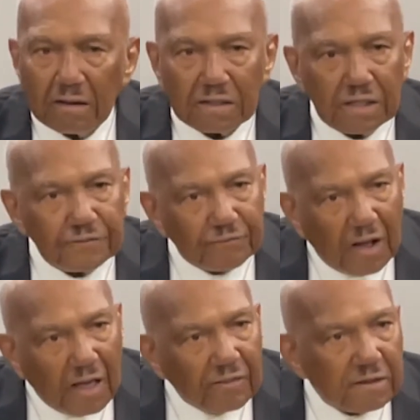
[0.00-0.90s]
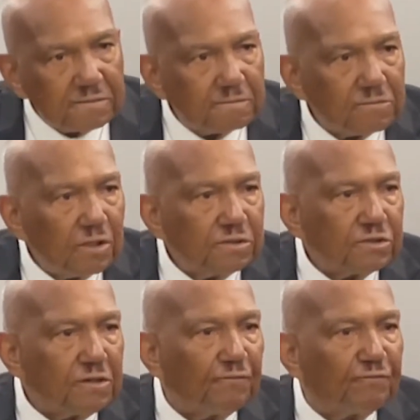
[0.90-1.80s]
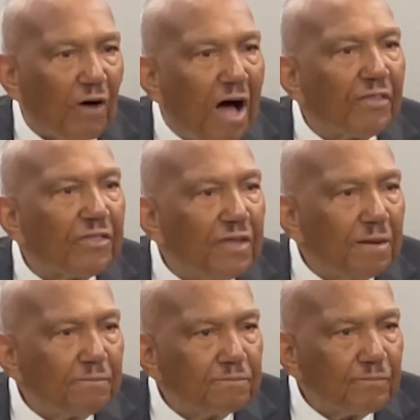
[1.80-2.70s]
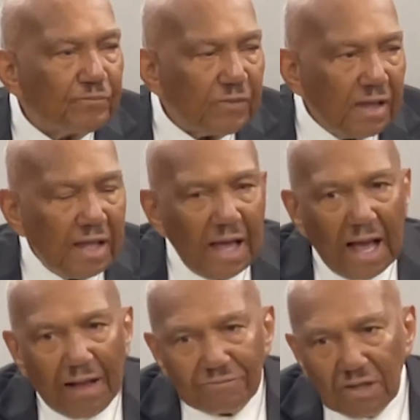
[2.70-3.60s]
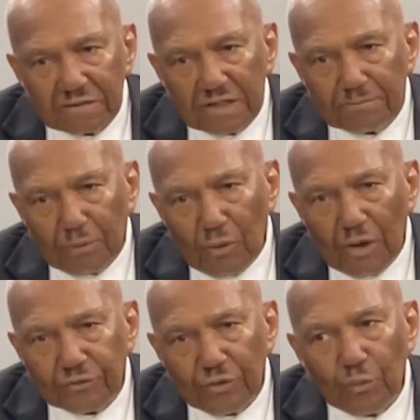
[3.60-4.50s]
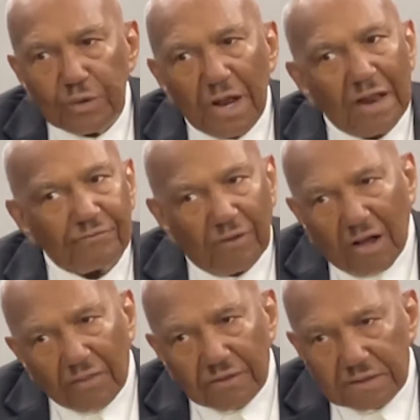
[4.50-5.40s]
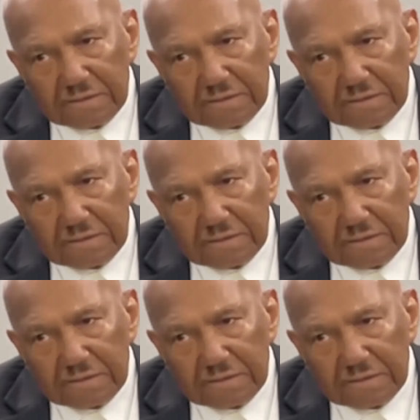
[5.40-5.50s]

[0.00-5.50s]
good father to father them. I've looked at boys who were not fathered,